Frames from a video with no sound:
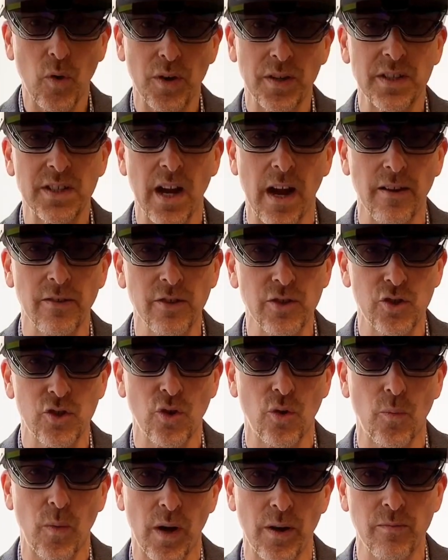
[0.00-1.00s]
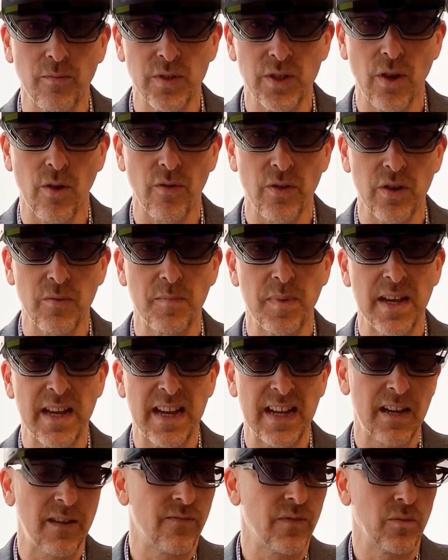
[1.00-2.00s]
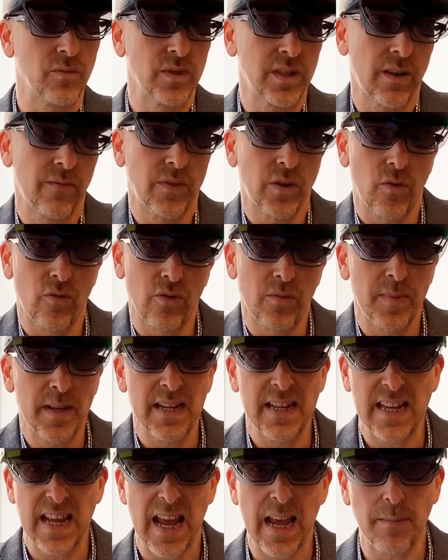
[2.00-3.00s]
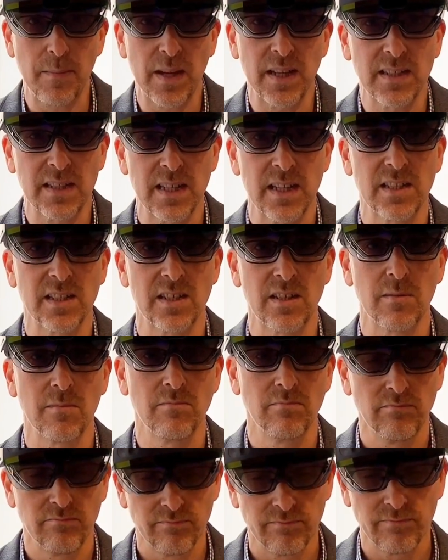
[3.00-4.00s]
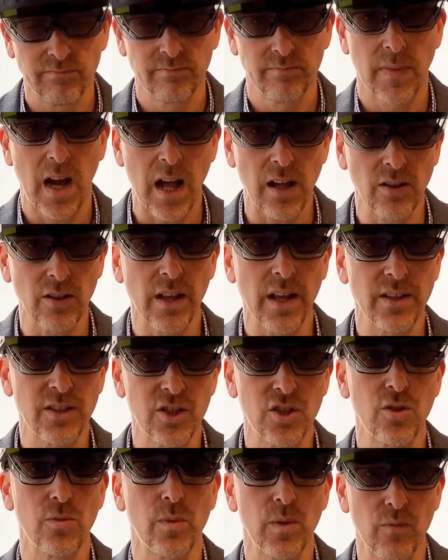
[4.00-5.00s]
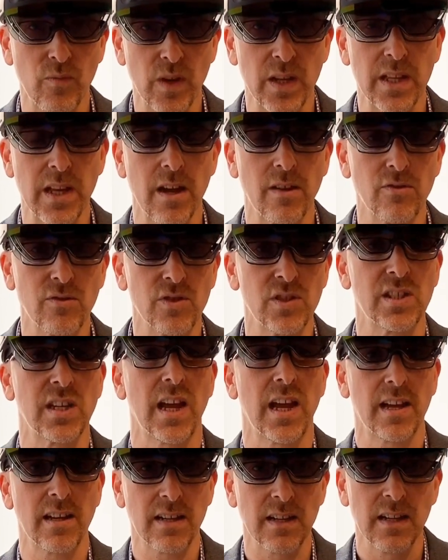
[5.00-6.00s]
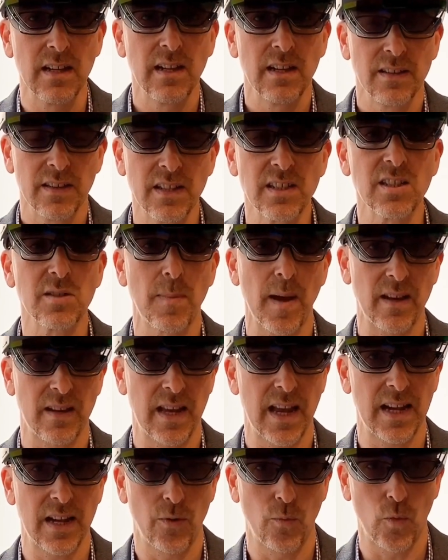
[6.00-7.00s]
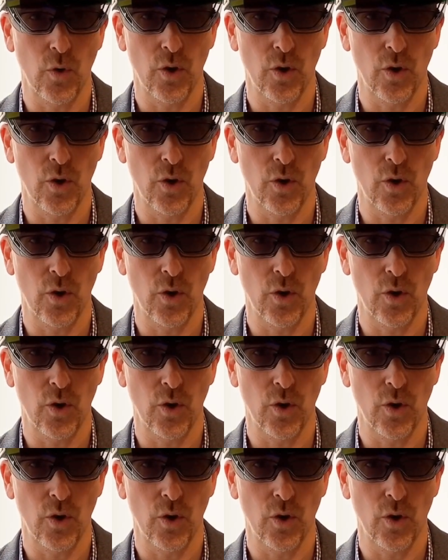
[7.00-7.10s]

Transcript: weren't entirely sure what it was going to be and if it was ever going to be a gaming system. HoloLens 2, we really understand this is about getting